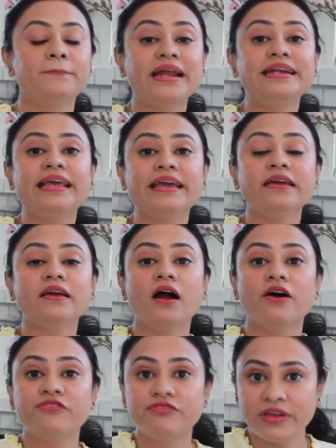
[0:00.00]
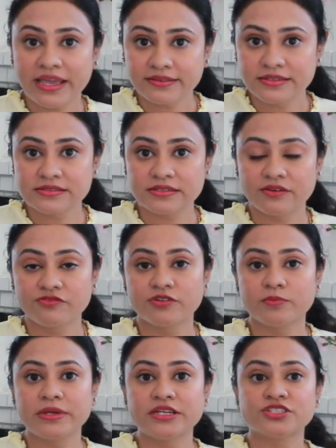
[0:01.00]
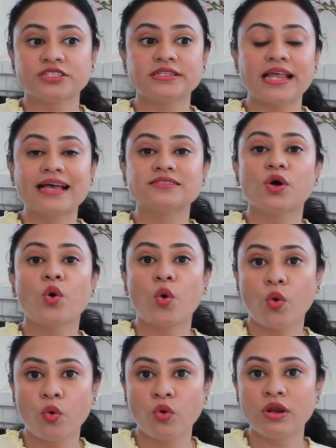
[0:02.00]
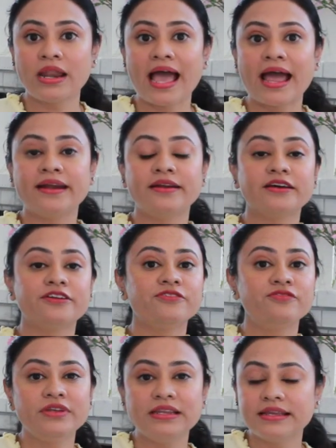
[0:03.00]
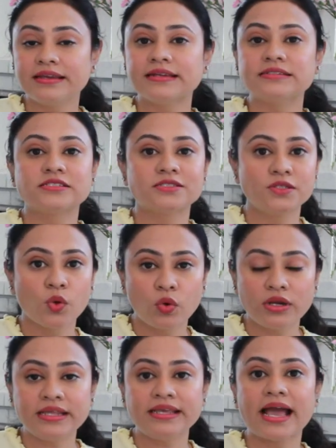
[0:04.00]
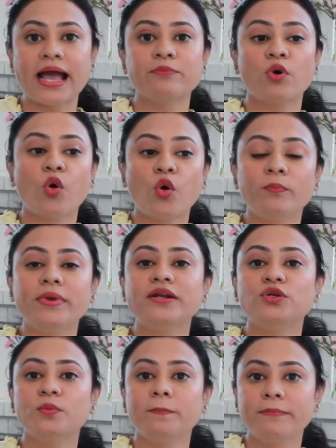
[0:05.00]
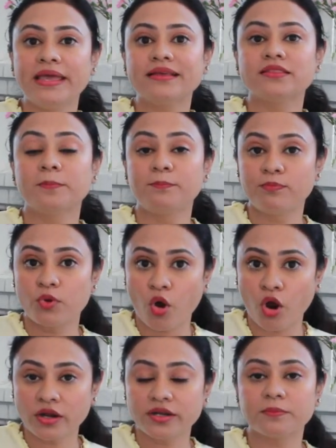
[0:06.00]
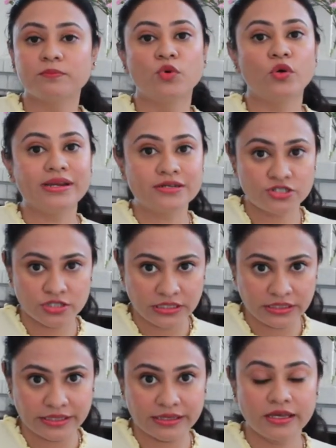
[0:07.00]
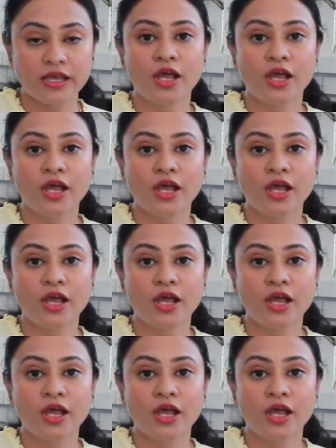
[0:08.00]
By taking away this information as a whole and revealing it slowly, I'm hoping to make the plot more intriguing.